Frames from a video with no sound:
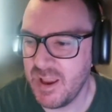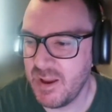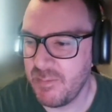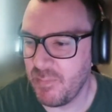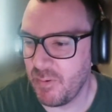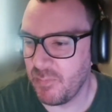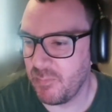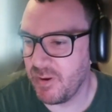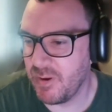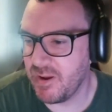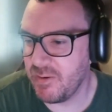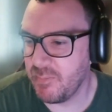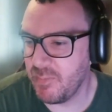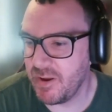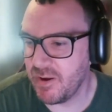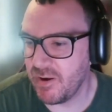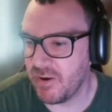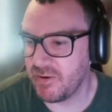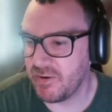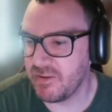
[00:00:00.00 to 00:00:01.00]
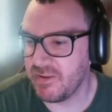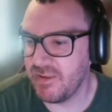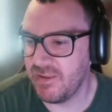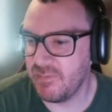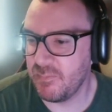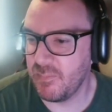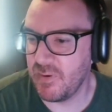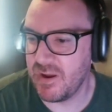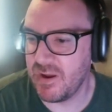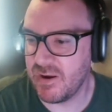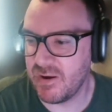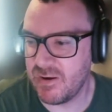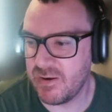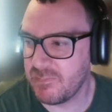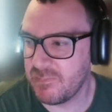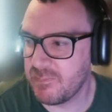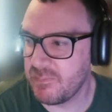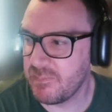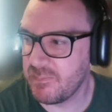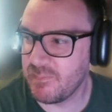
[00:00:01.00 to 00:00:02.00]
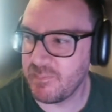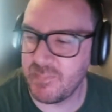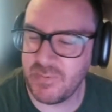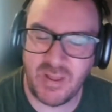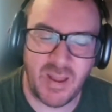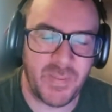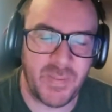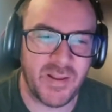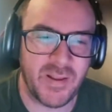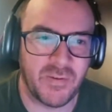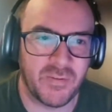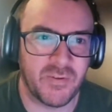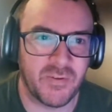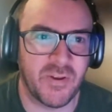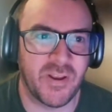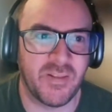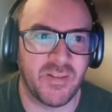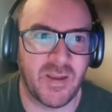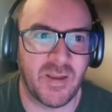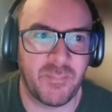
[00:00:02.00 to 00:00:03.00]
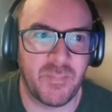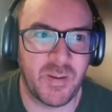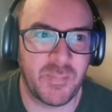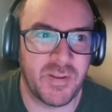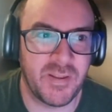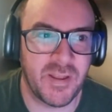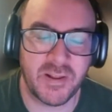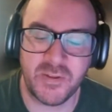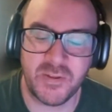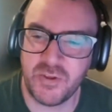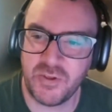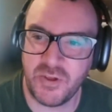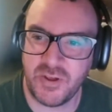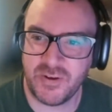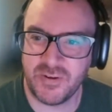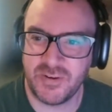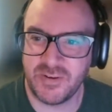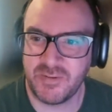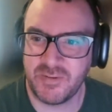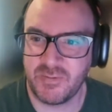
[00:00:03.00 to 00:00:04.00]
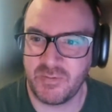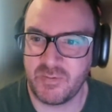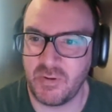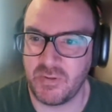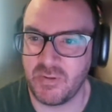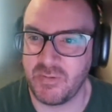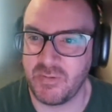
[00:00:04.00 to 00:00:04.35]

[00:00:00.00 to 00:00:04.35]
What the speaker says: But we are planning on doing that maybe next year, because I